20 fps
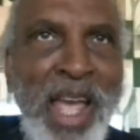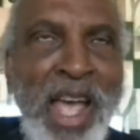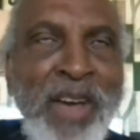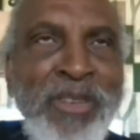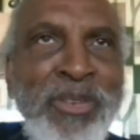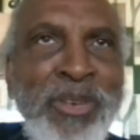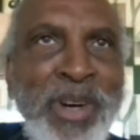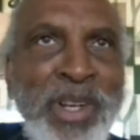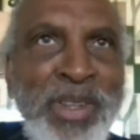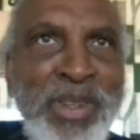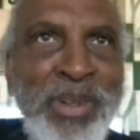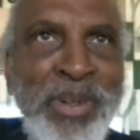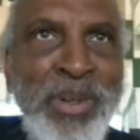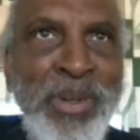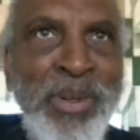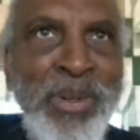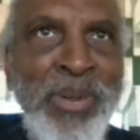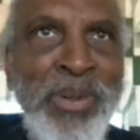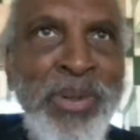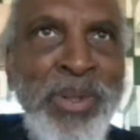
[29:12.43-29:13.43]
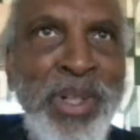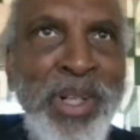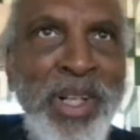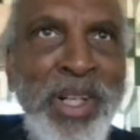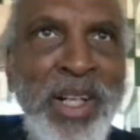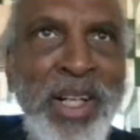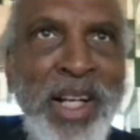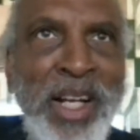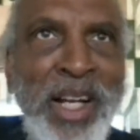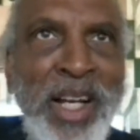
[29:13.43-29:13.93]
halfway through
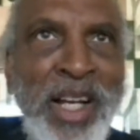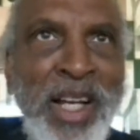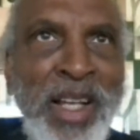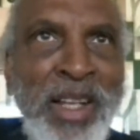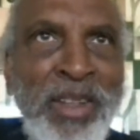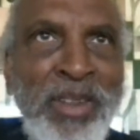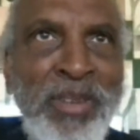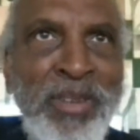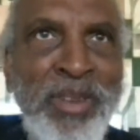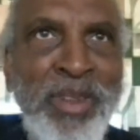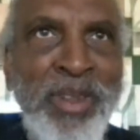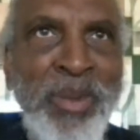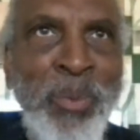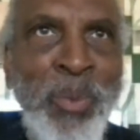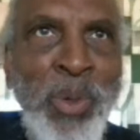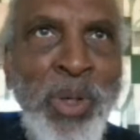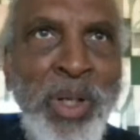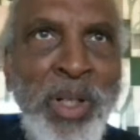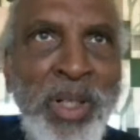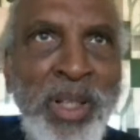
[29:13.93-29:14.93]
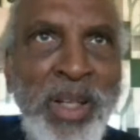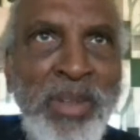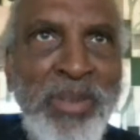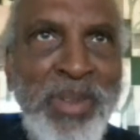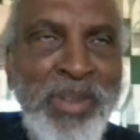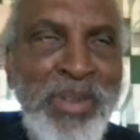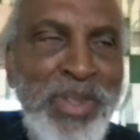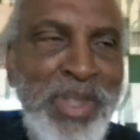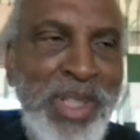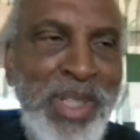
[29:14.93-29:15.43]
uh, the work.
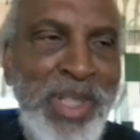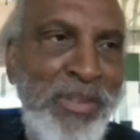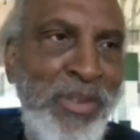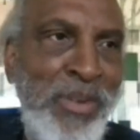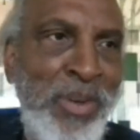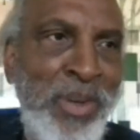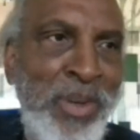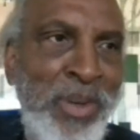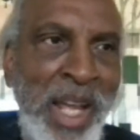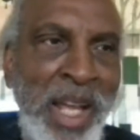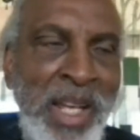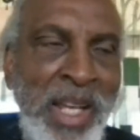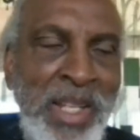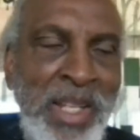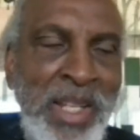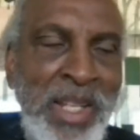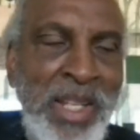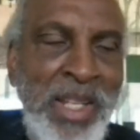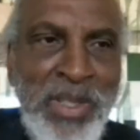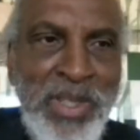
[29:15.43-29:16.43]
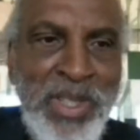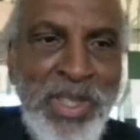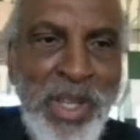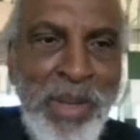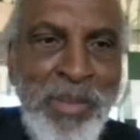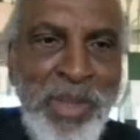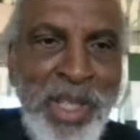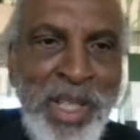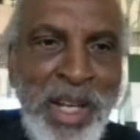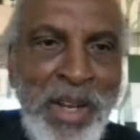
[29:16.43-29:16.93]
It was for 18 months or
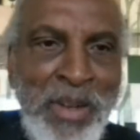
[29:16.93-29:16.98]
something.